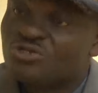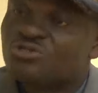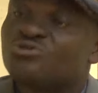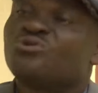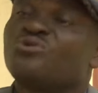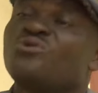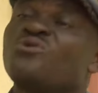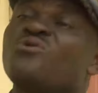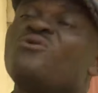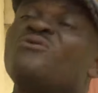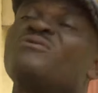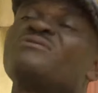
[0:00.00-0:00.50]

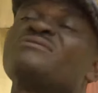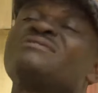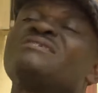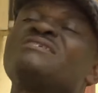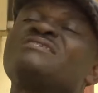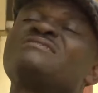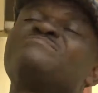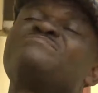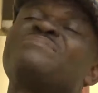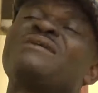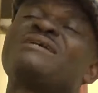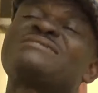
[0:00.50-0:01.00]
So all this
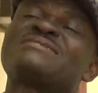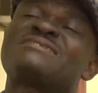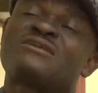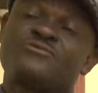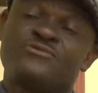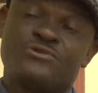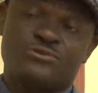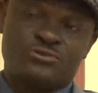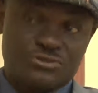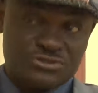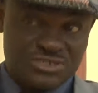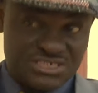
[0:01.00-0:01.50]
battery
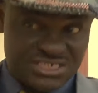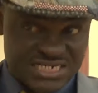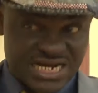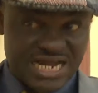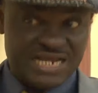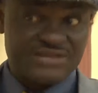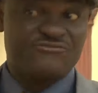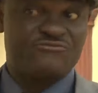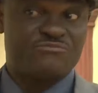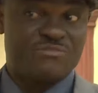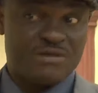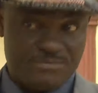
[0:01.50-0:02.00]
we don't
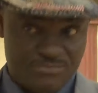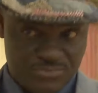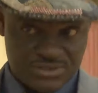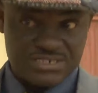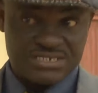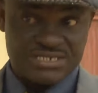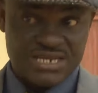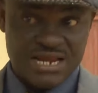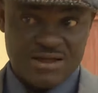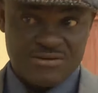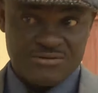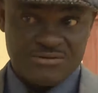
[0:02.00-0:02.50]
charge for my body
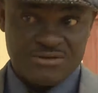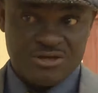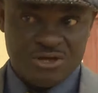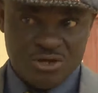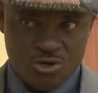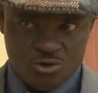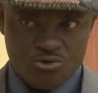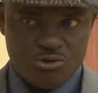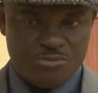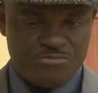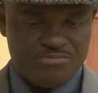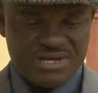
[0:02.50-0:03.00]
now.
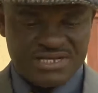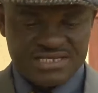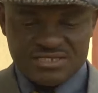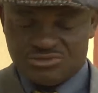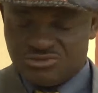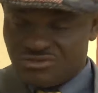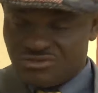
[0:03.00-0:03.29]
You won't make the